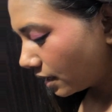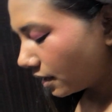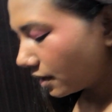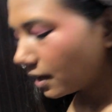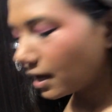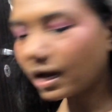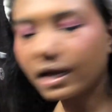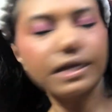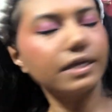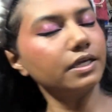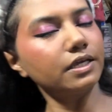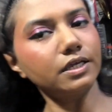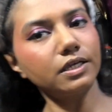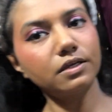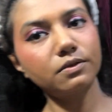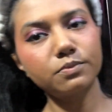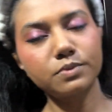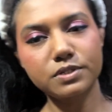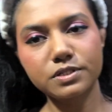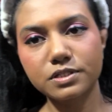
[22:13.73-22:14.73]
I
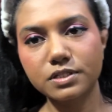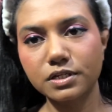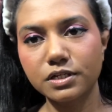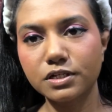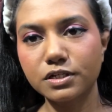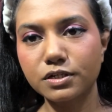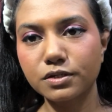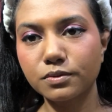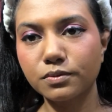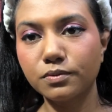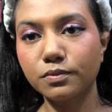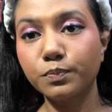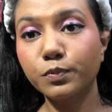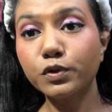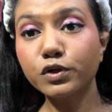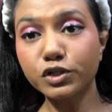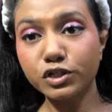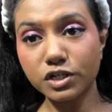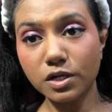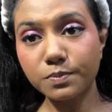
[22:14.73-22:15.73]
was into
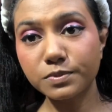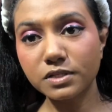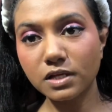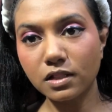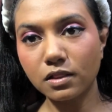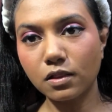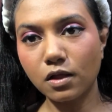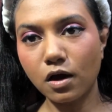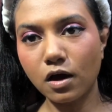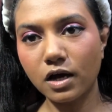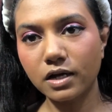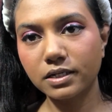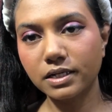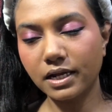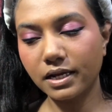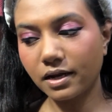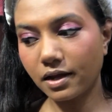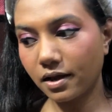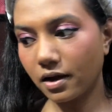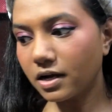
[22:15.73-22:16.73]
push-ups a lot,
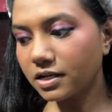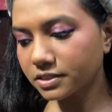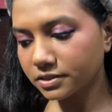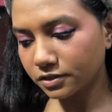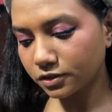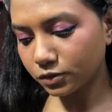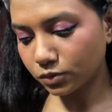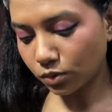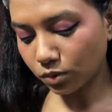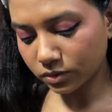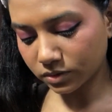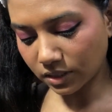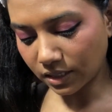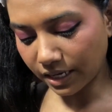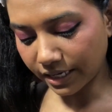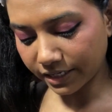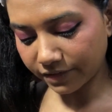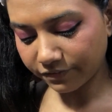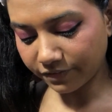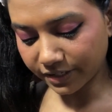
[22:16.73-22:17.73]
and I asked the doctor,
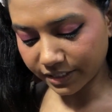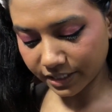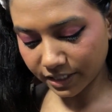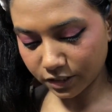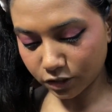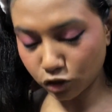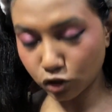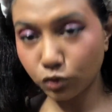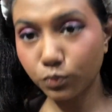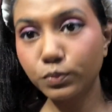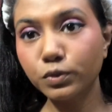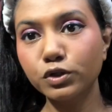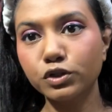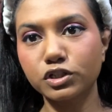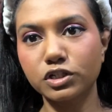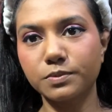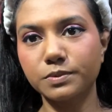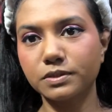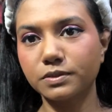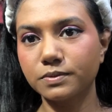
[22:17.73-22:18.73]
like, if I can do
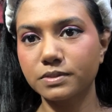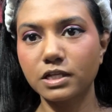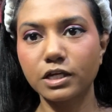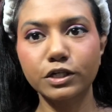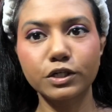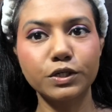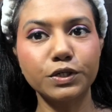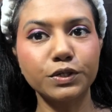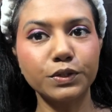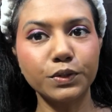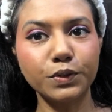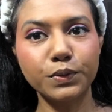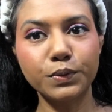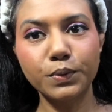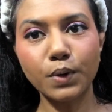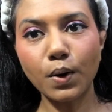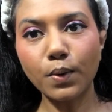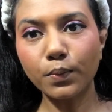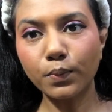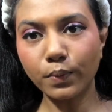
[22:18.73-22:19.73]
push-ups, and he was like,
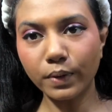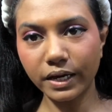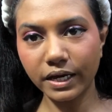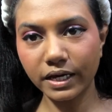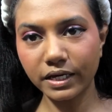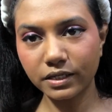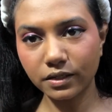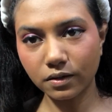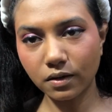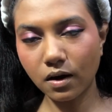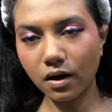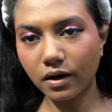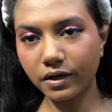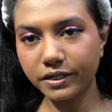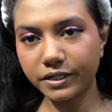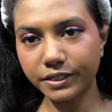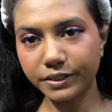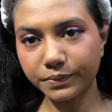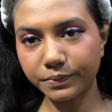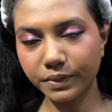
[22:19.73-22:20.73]
no way, you can't
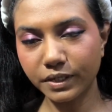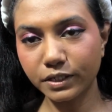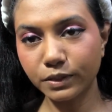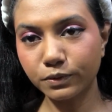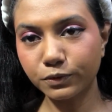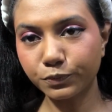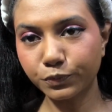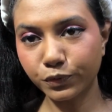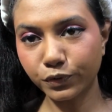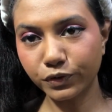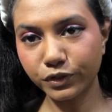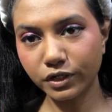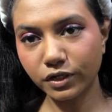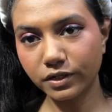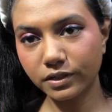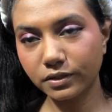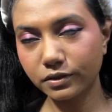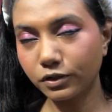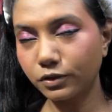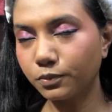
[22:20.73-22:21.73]
do it, you'll
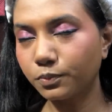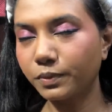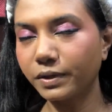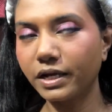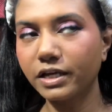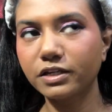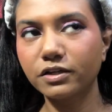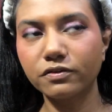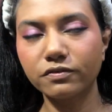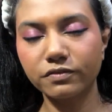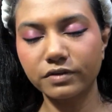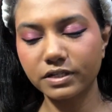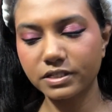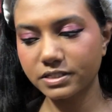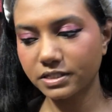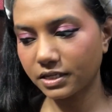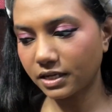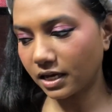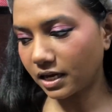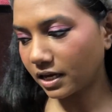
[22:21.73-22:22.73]
break your wrist
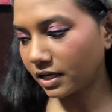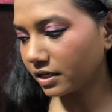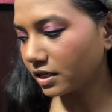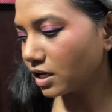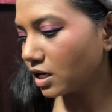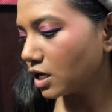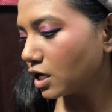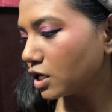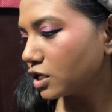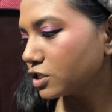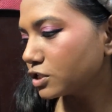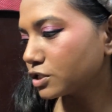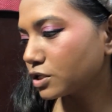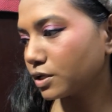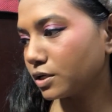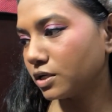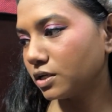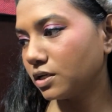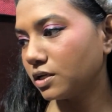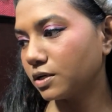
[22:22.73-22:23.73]
again. So
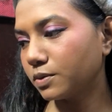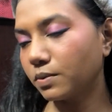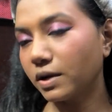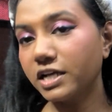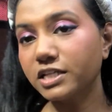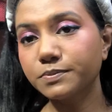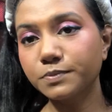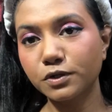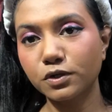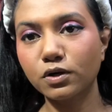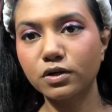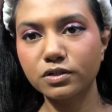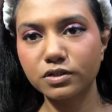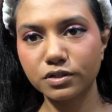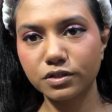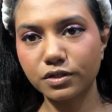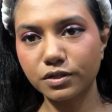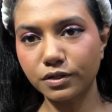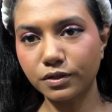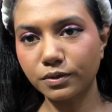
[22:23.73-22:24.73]
he advised me not
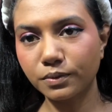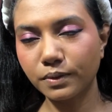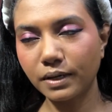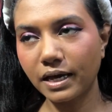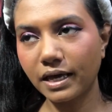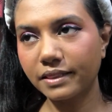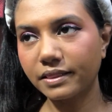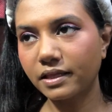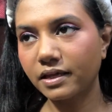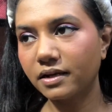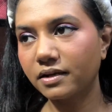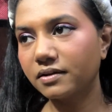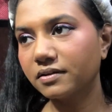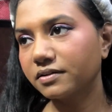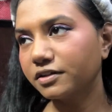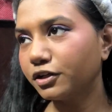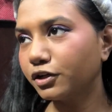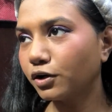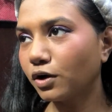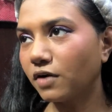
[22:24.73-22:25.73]
to. And then,
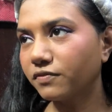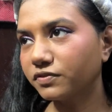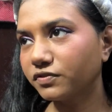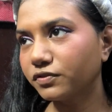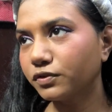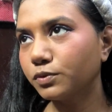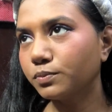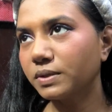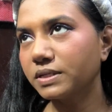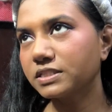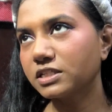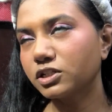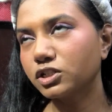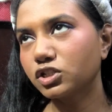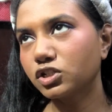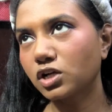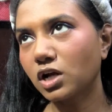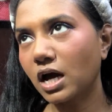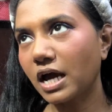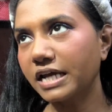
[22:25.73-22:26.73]
you know, after a few months I
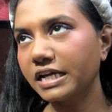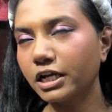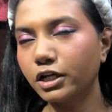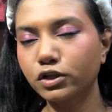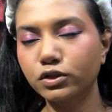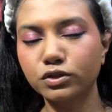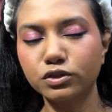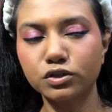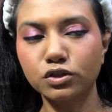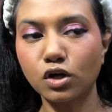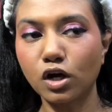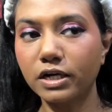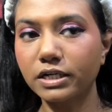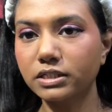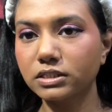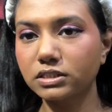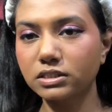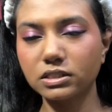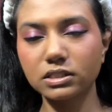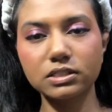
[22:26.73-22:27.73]
tried. I could not.
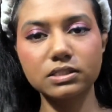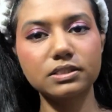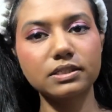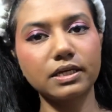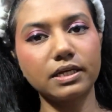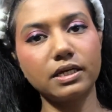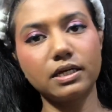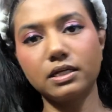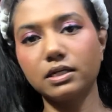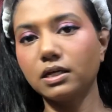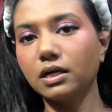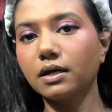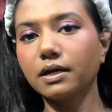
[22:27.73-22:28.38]
This hand,